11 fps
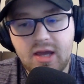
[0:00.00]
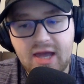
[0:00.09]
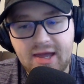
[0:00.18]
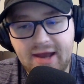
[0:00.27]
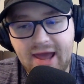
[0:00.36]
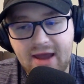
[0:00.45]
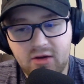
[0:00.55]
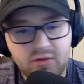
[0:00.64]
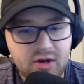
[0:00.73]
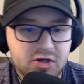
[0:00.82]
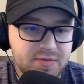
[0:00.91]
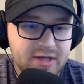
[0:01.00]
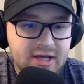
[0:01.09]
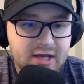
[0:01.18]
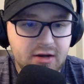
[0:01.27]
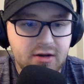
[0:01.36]
And Aaron Rodgers
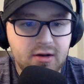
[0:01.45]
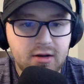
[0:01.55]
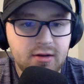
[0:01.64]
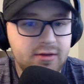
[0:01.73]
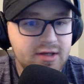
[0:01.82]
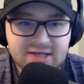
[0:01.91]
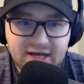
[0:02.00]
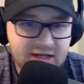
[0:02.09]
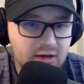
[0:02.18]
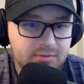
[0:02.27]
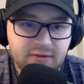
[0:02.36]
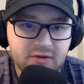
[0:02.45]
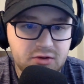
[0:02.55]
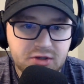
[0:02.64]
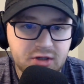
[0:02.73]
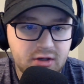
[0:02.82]
being here does not help the
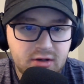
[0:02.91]
future.